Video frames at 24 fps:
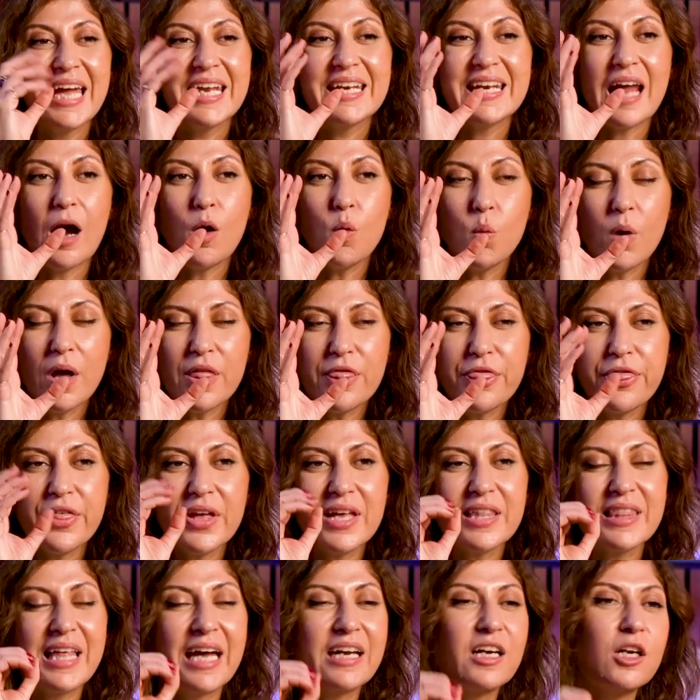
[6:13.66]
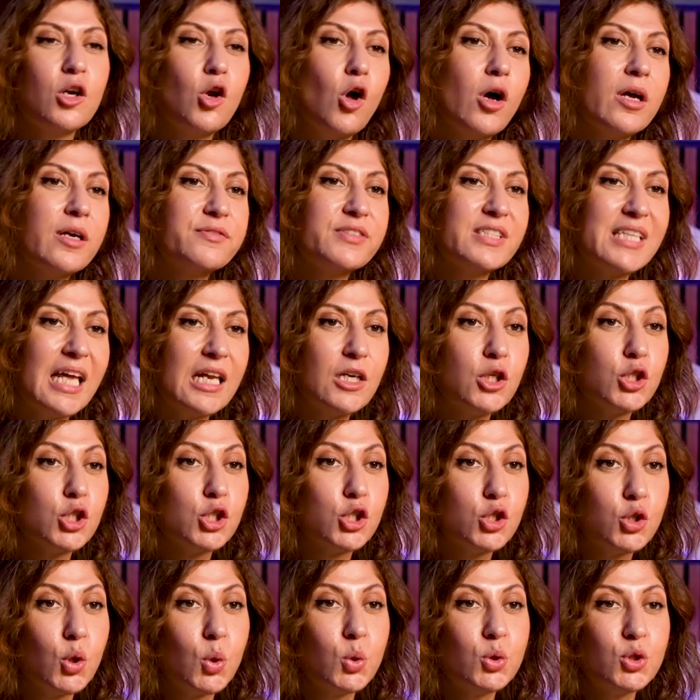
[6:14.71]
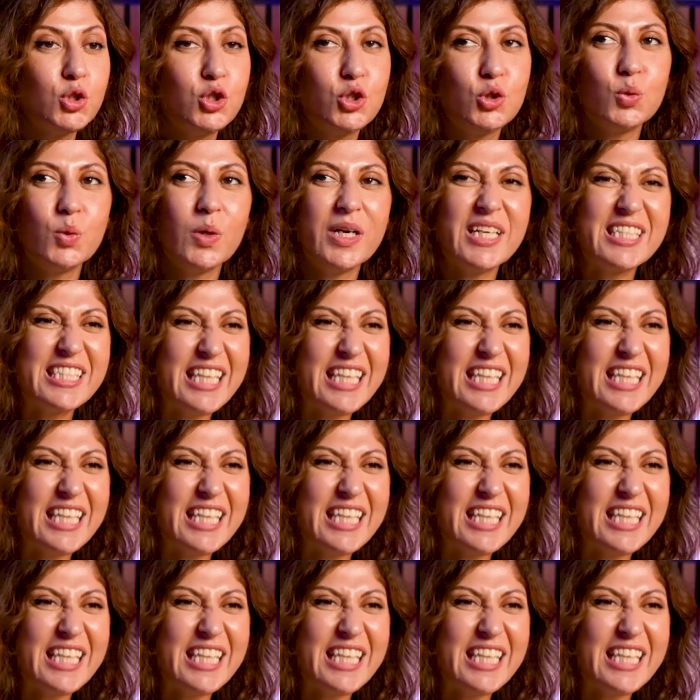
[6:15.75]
Now, one thing that a lot of sellers don't do is